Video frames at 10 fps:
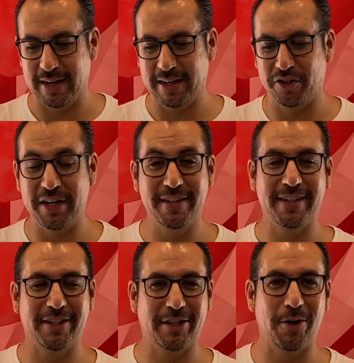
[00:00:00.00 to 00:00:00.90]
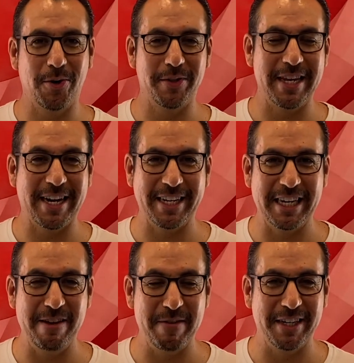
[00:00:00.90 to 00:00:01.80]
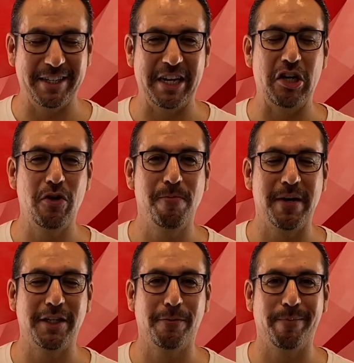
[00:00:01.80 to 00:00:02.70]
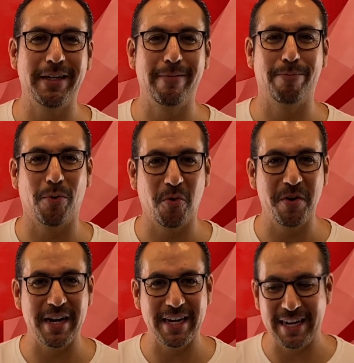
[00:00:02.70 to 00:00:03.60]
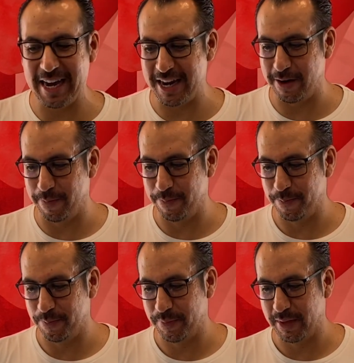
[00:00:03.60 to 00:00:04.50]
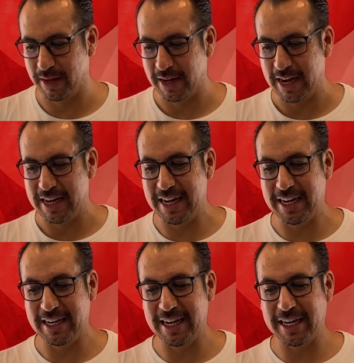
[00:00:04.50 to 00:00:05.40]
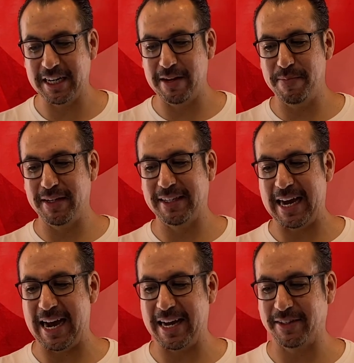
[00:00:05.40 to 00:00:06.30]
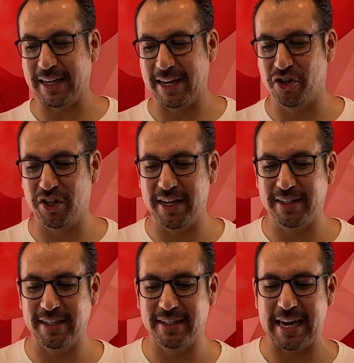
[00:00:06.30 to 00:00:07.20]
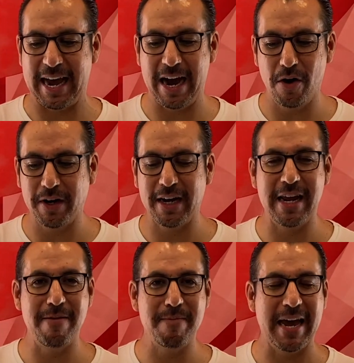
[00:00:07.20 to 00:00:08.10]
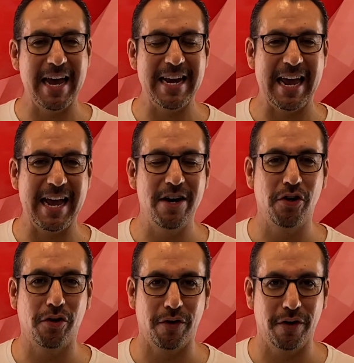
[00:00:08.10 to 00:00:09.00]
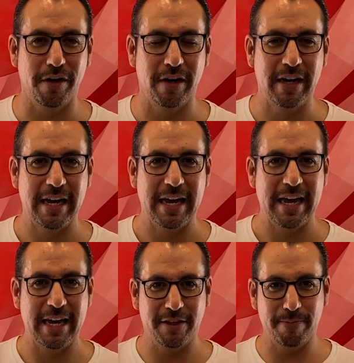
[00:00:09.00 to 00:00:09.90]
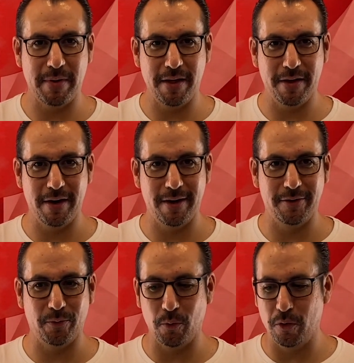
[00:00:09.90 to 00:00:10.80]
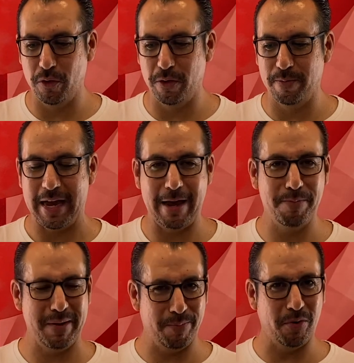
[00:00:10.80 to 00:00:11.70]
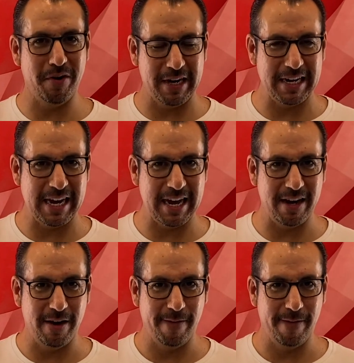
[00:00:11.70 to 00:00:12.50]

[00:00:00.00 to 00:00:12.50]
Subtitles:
Jesus told Nicodemus, you must be born again. Nicodemus asked Jesus, how can a man enter his mother's womb and be born again?